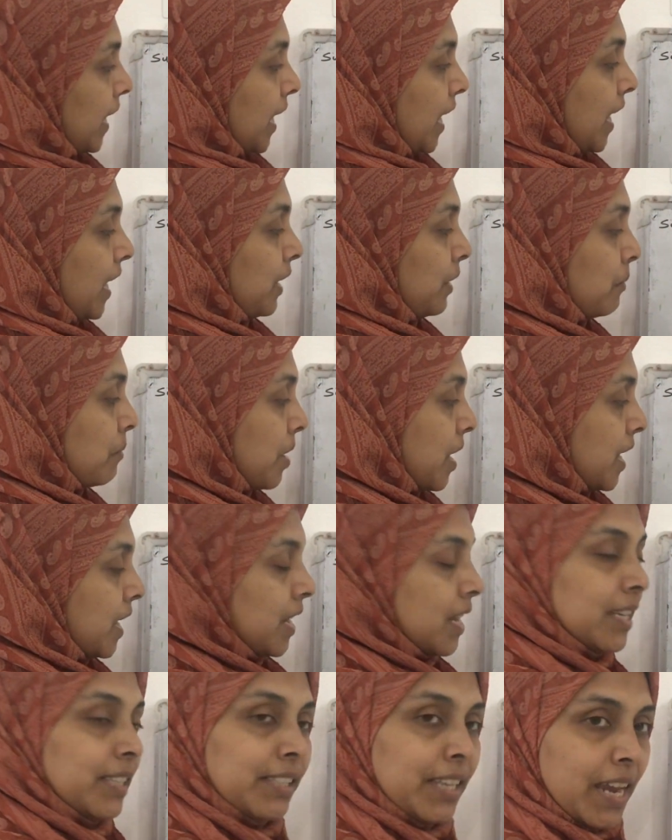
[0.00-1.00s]
8
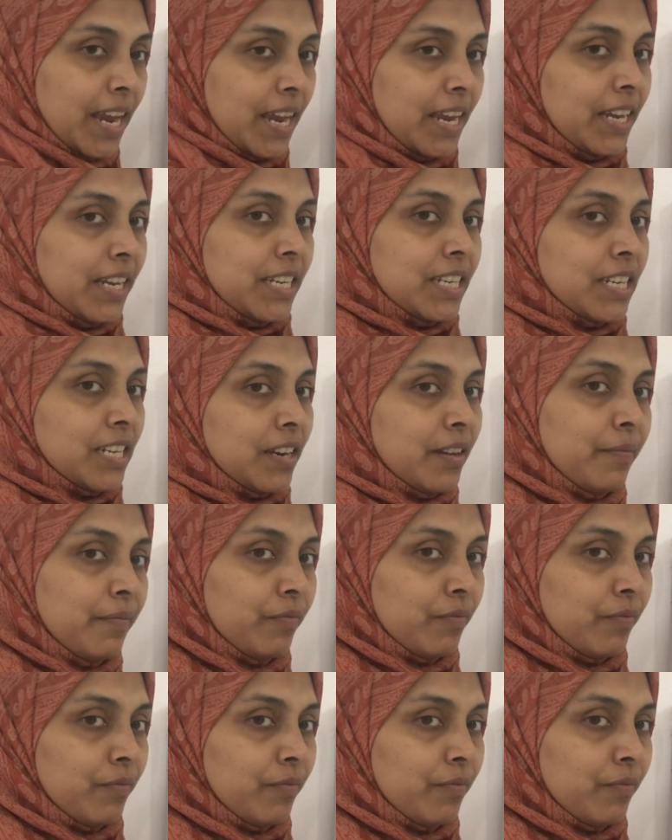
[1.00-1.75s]
minus 8.